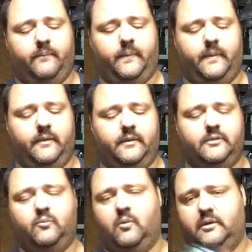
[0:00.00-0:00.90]
This
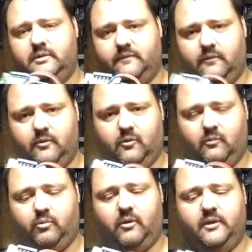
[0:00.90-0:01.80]
was for an old
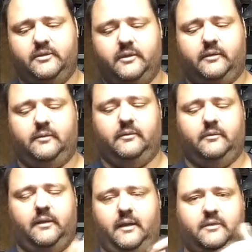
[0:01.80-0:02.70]
project.
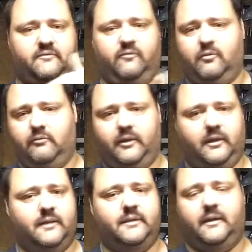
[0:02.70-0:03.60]
It has 4
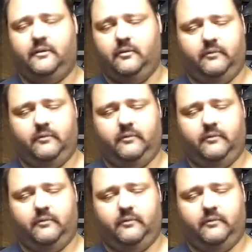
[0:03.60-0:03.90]
relays. I don't need